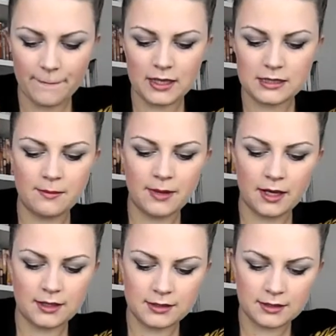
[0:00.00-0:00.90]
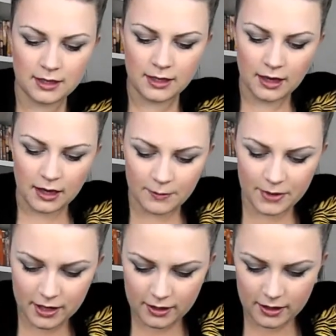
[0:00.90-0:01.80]
Mix and mix. I
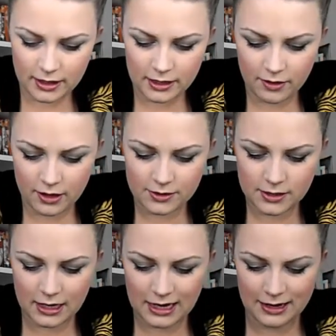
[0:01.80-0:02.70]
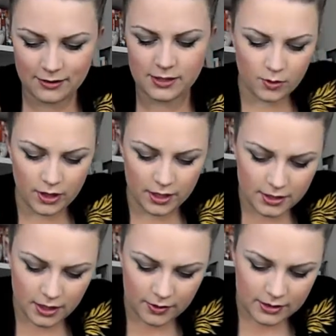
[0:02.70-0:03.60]
mean, it kind of goes cloudy. You want
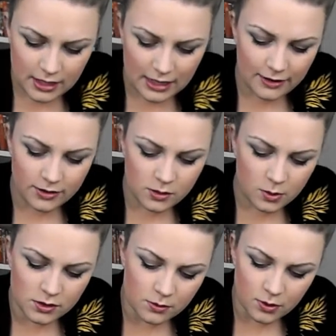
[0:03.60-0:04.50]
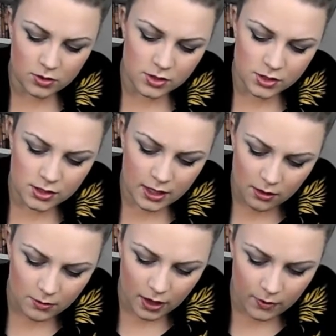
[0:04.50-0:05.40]
it to go as clear as possible, so just
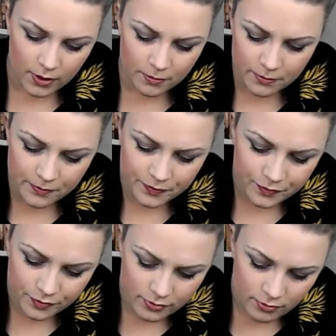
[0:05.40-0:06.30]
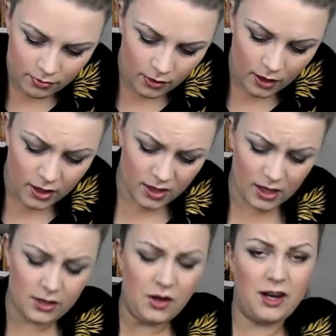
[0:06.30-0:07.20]
keep going.
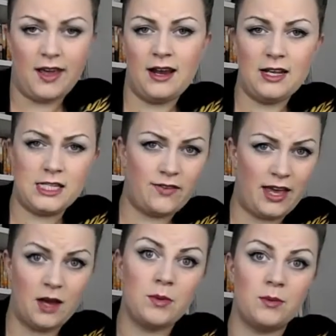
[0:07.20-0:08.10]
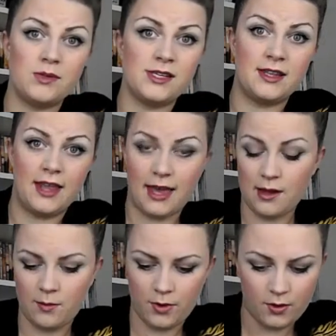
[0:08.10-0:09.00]
And you're going to get loads of air bubbles in
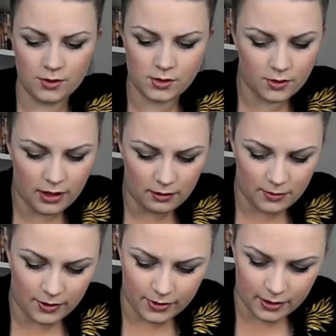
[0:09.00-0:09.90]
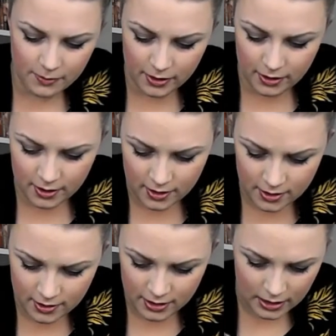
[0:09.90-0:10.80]
there, and we'll sort them out in a minute.
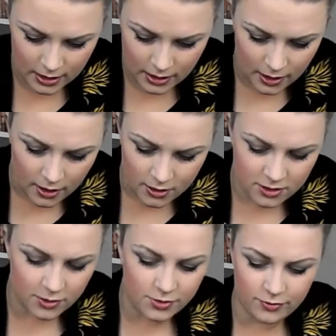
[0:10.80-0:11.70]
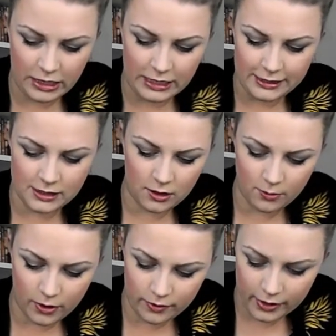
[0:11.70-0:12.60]
So really,
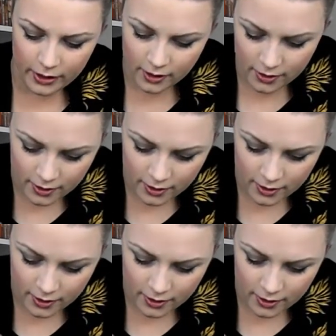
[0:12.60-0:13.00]
don't worry.